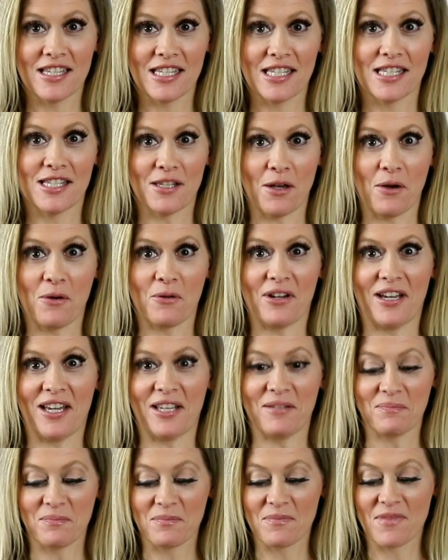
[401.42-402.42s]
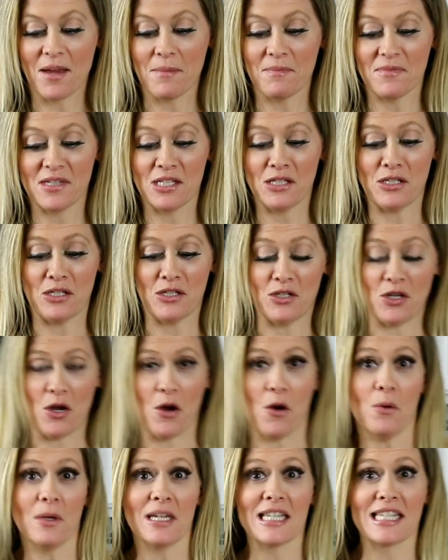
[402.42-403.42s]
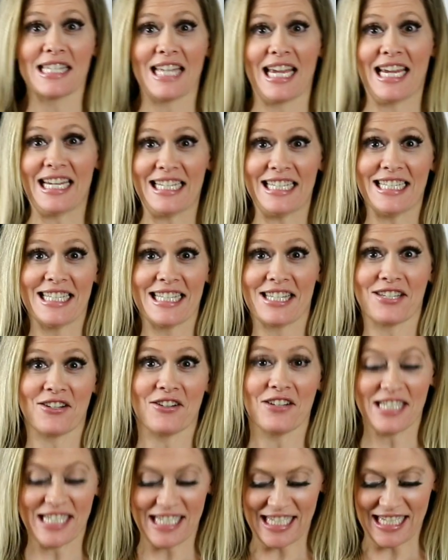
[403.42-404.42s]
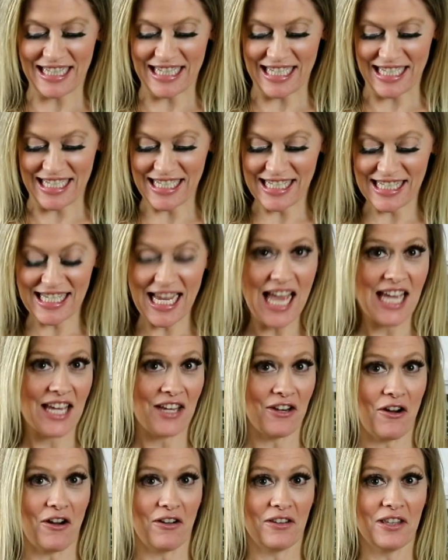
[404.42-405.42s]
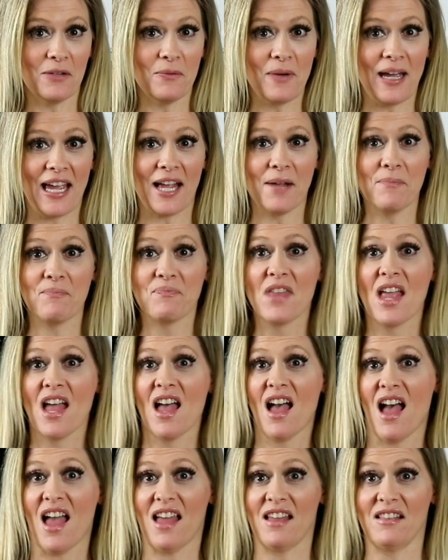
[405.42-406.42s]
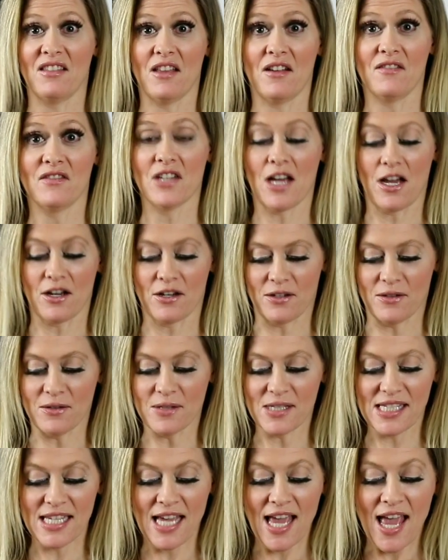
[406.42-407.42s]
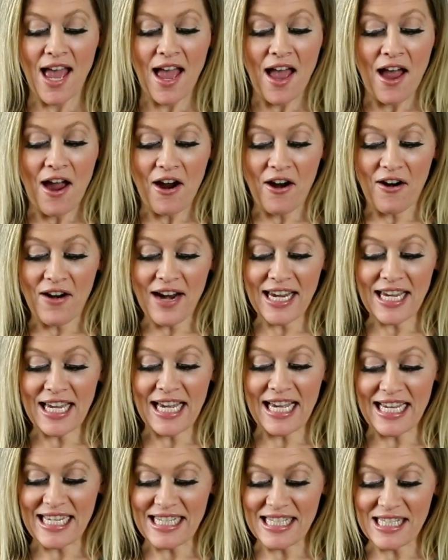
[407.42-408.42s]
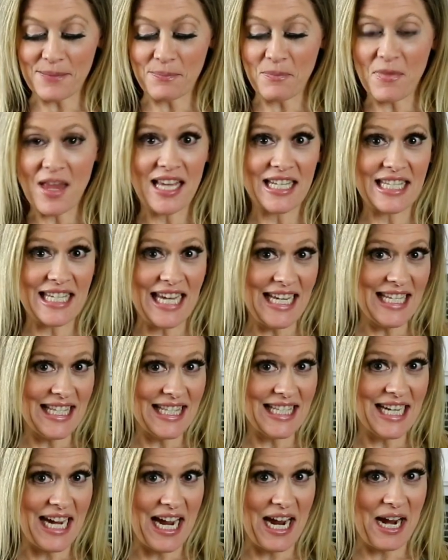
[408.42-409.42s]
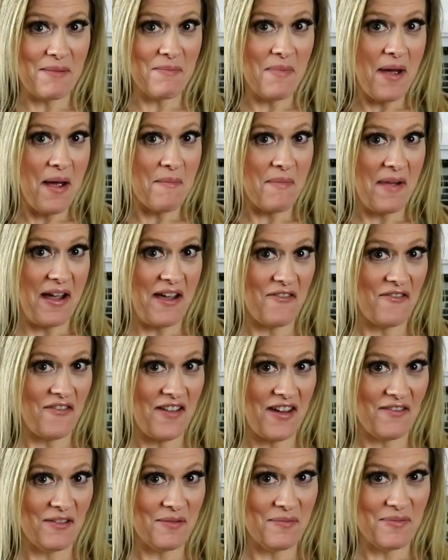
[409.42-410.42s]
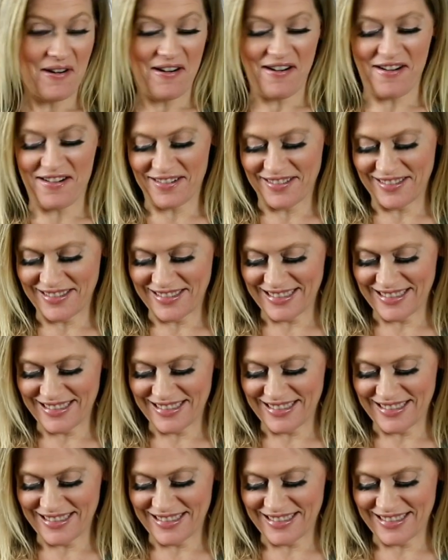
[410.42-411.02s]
so good. So excited to start eating these. Can hardly wait. I love tacos. All right, guys, taste time, my favorite part.